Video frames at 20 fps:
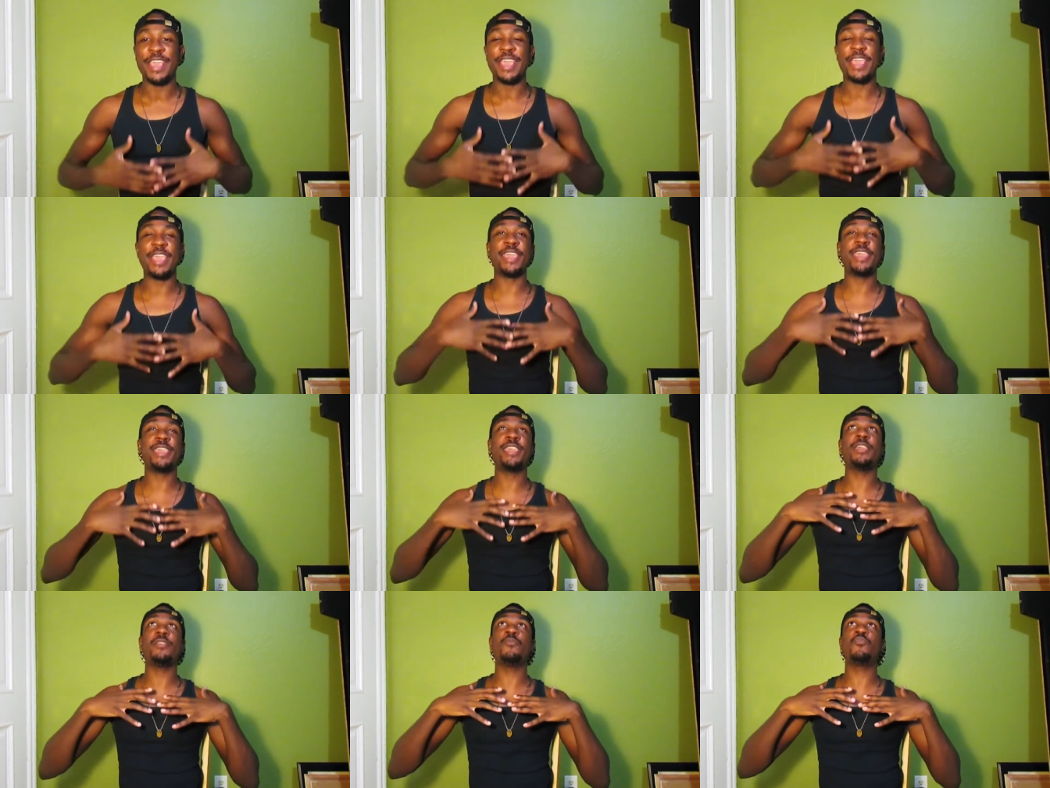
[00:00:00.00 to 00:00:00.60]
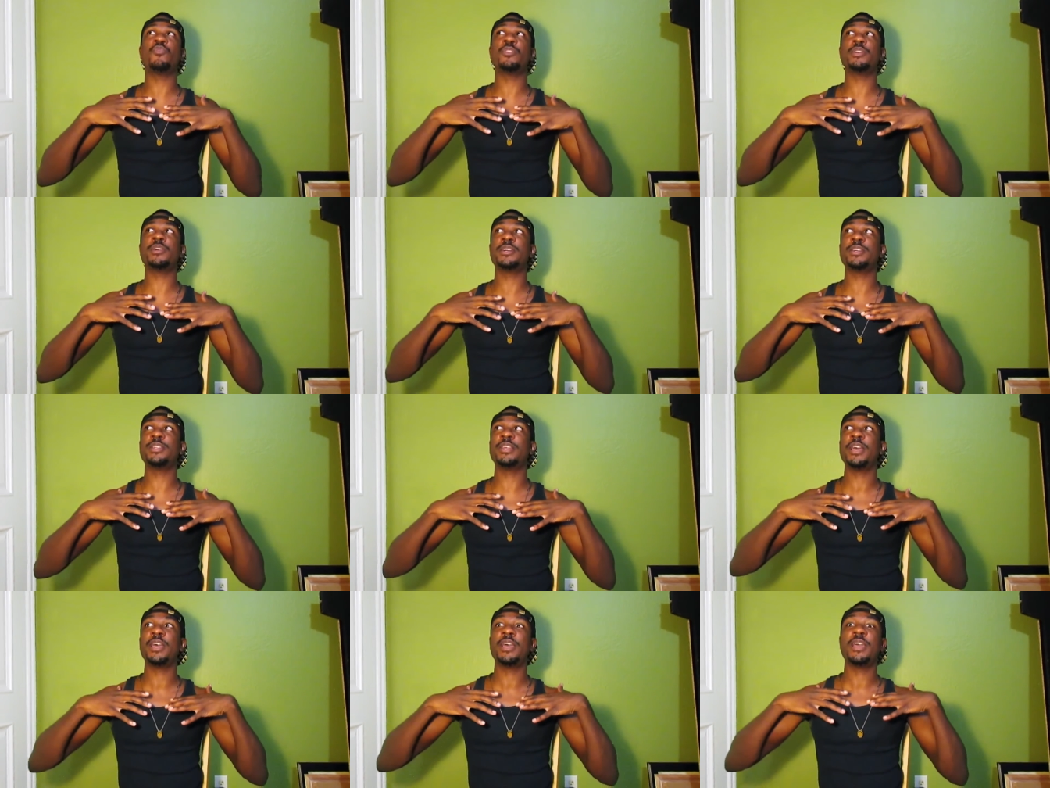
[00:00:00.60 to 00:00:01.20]
and he
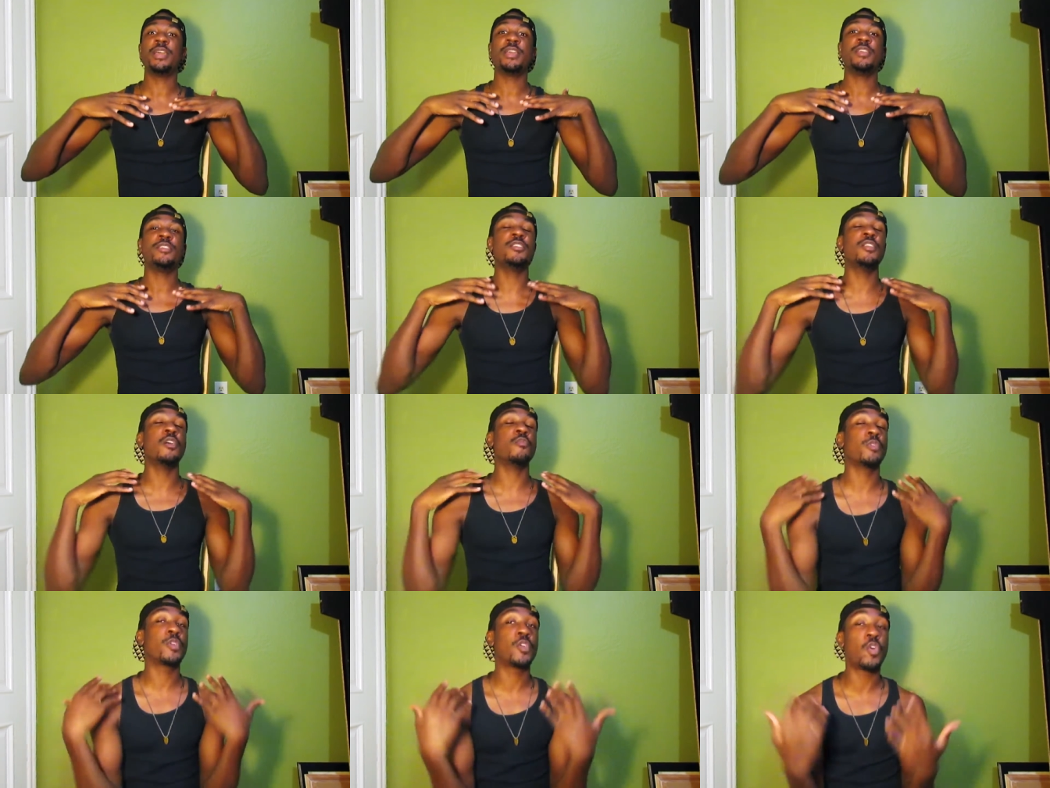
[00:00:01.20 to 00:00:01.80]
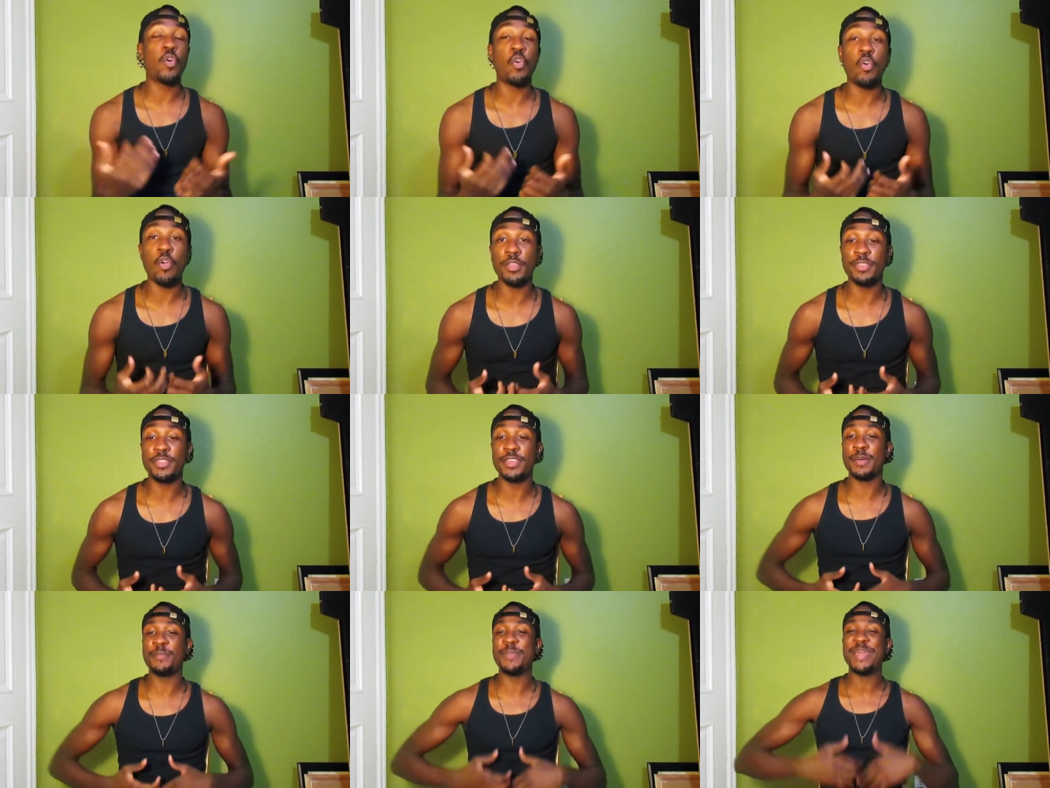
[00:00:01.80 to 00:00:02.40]
would, you know,
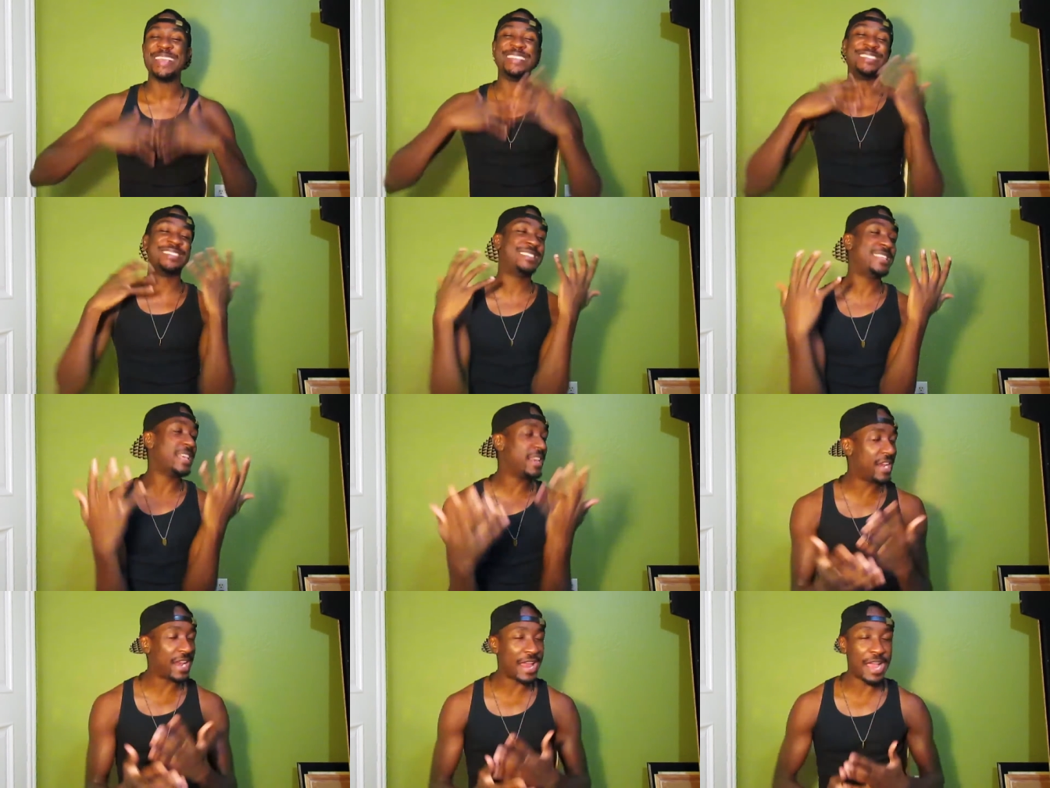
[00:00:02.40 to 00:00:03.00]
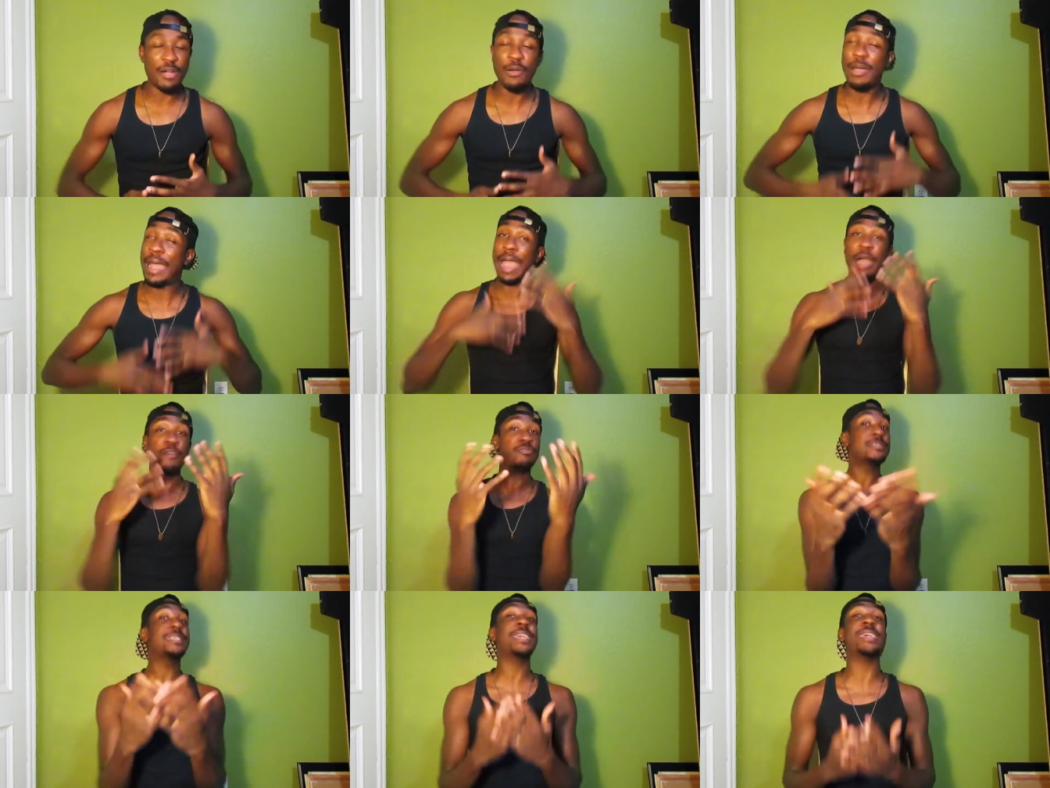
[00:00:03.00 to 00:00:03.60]
record them, send it out.
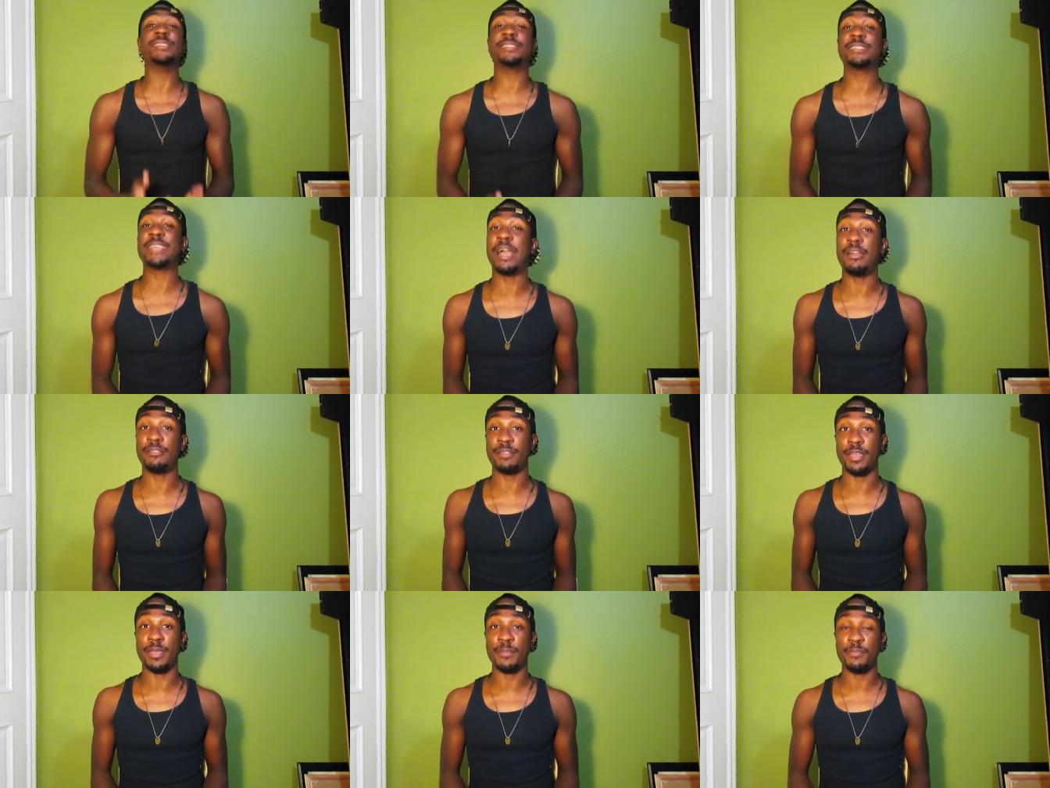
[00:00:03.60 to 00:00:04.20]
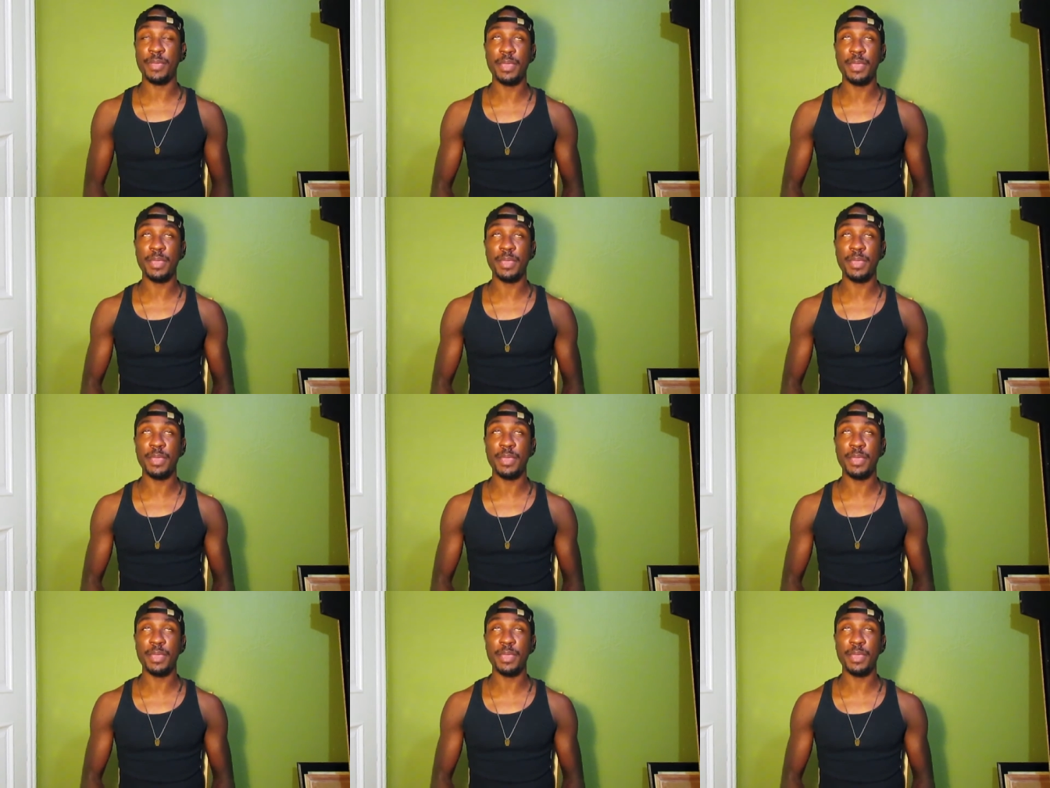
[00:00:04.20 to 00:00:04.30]
I was getting scouted.